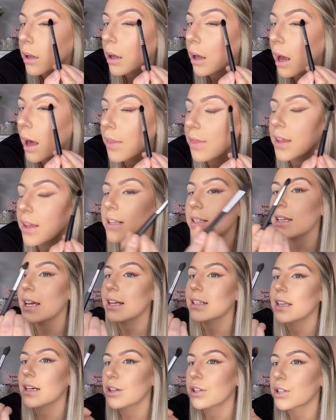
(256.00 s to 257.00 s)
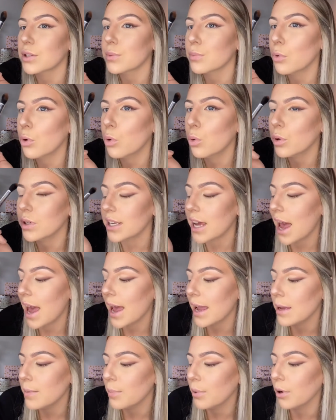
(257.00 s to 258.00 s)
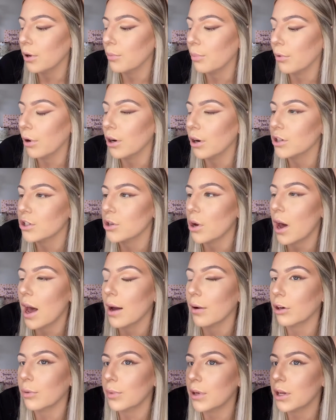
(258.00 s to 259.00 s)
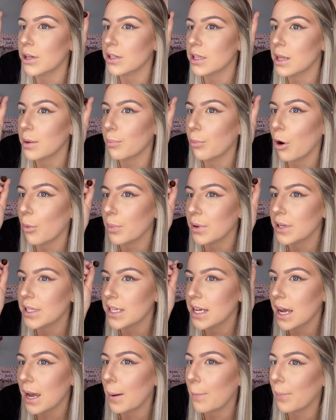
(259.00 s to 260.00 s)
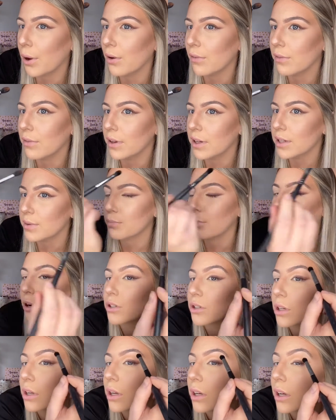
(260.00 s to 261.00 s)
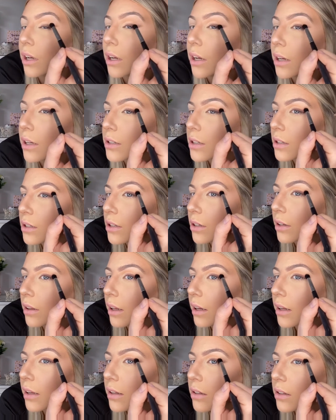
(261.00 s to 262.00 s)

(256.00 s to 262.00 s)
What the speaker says: And this is like a small tapered brush, so I'm going to be using the proper tip of this brush to do this.